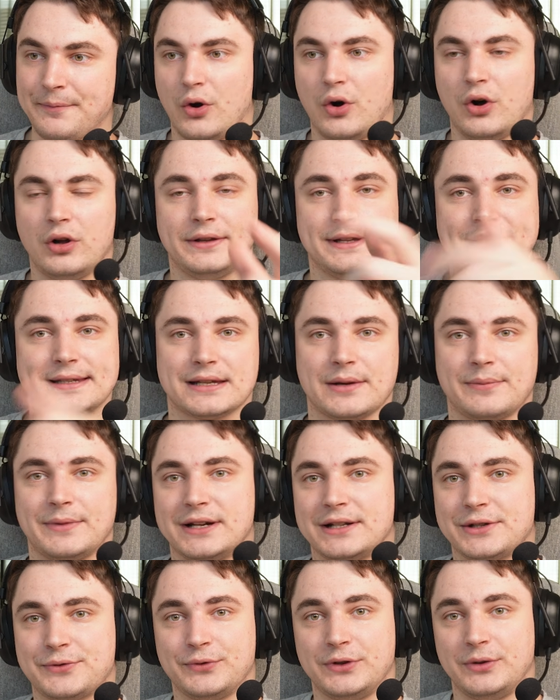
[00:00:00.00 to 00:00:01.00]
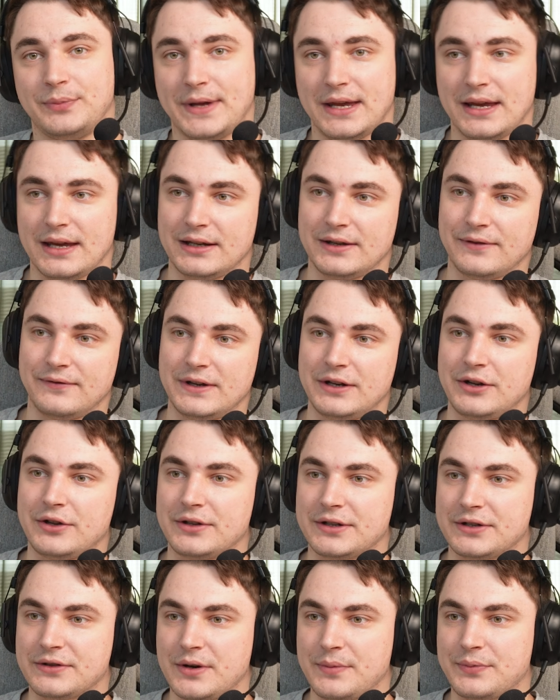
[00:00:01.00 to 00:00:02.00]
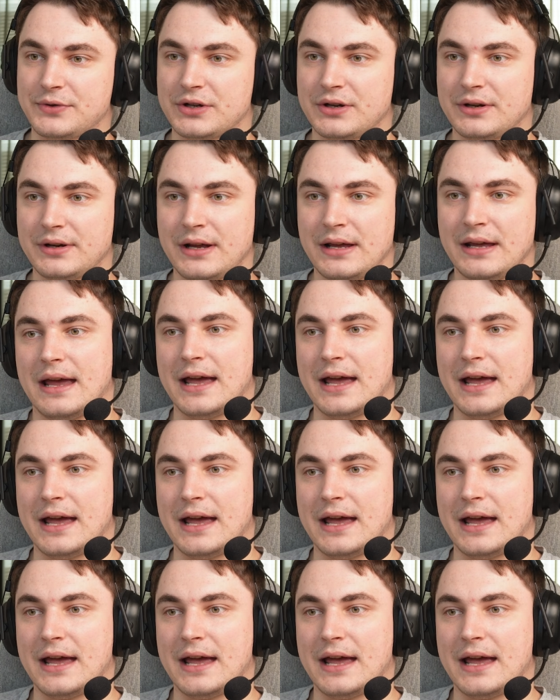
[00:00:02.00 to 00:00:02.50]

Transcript: All these commands will be in the video description,